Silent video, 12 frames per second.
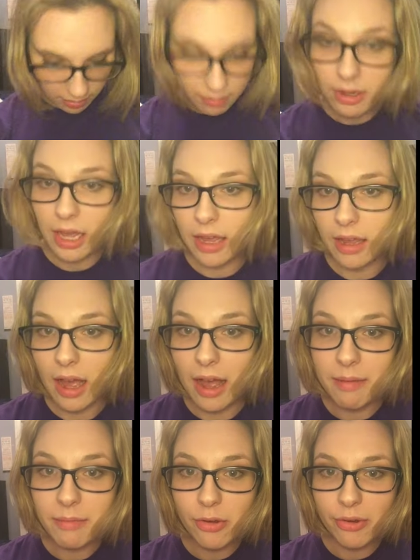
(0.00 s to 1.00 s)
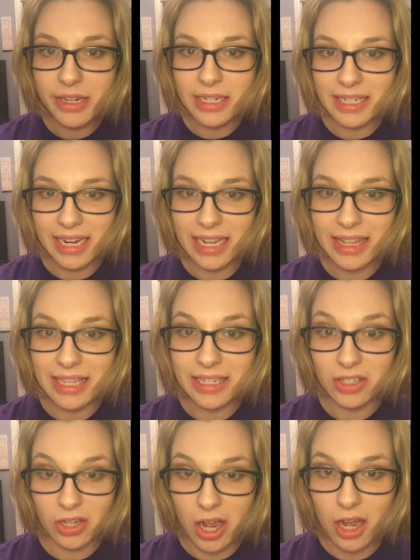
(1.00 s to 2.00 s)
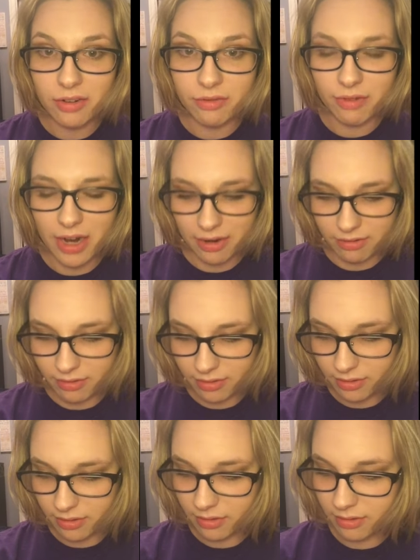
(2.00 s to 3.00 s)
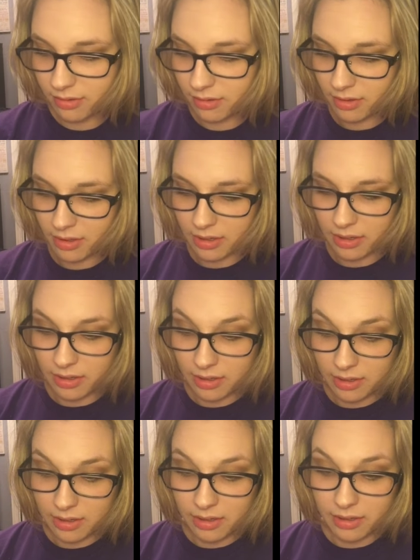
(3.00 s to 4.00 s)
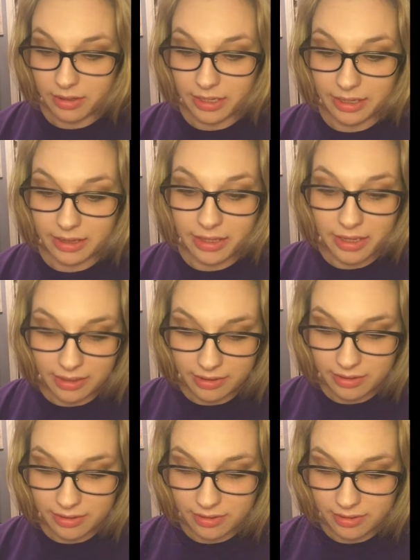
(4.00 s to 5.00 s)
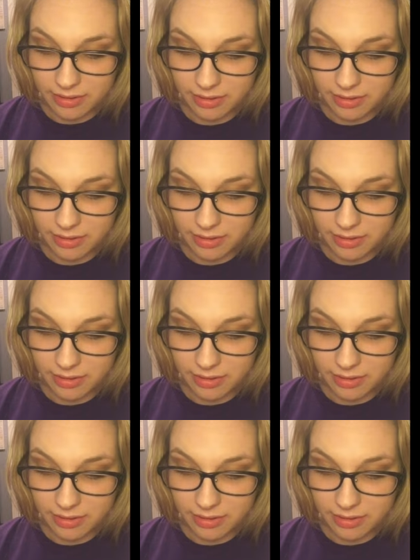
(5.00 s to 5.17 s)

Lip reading: Okay, I'm going to take these cotton rounds, like this,